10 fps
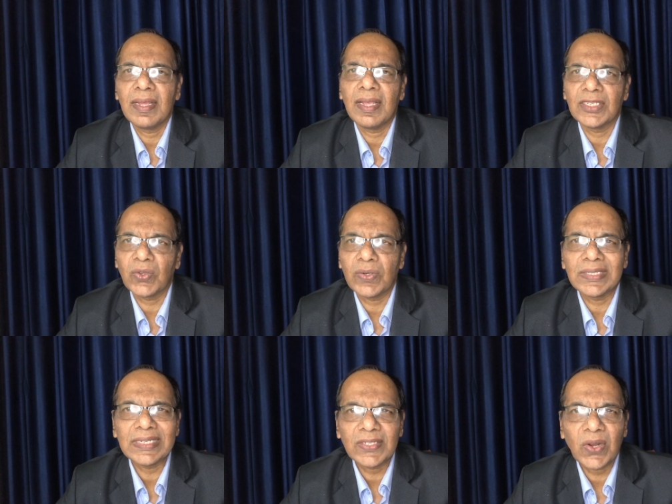has got
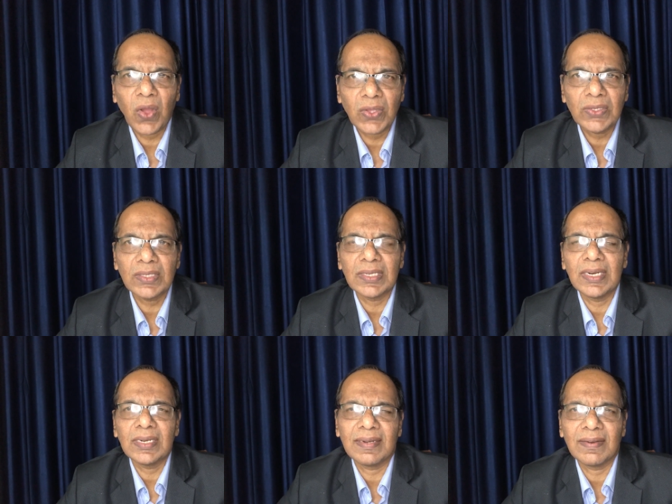6 clauses in
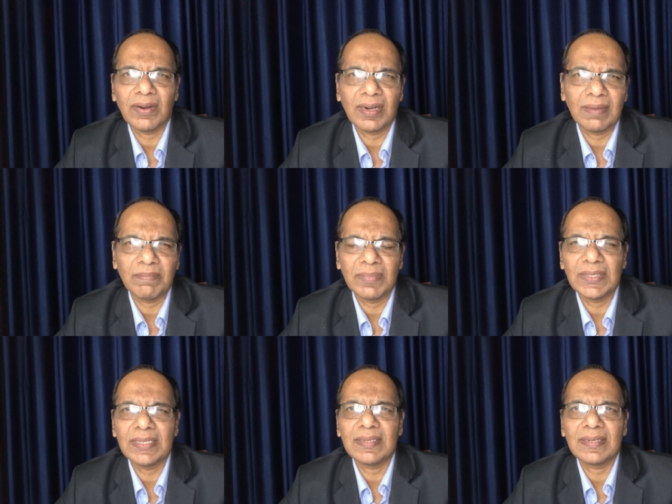it, or
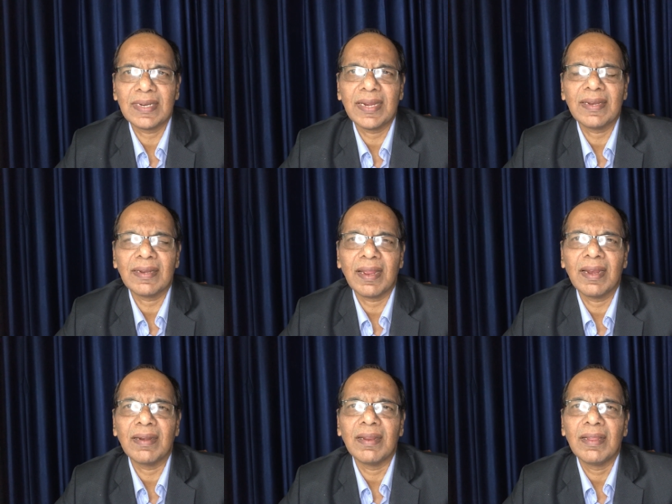just state it
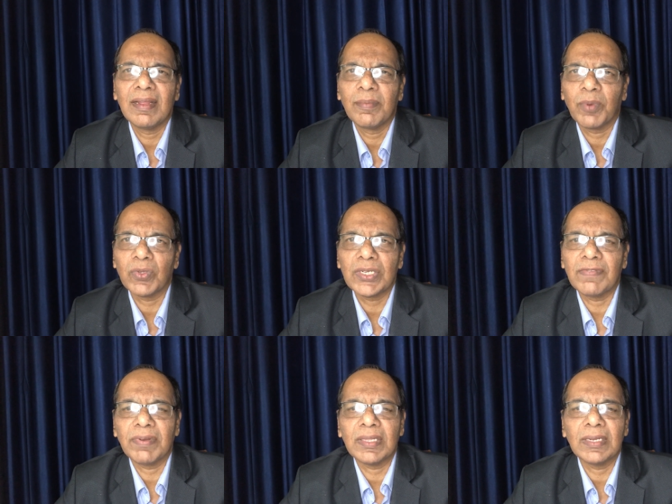and proceed
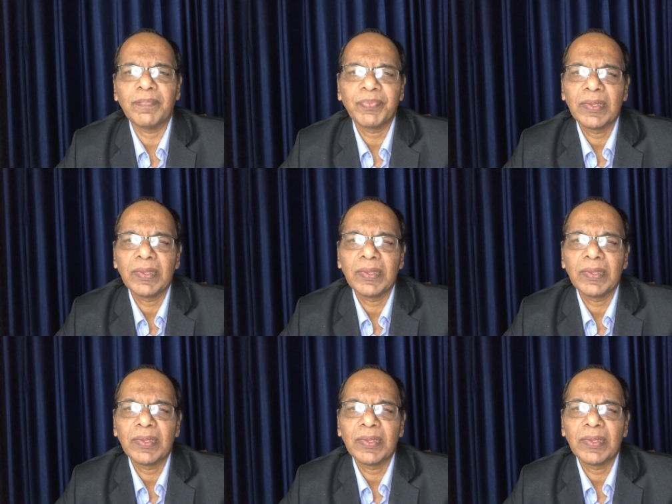further.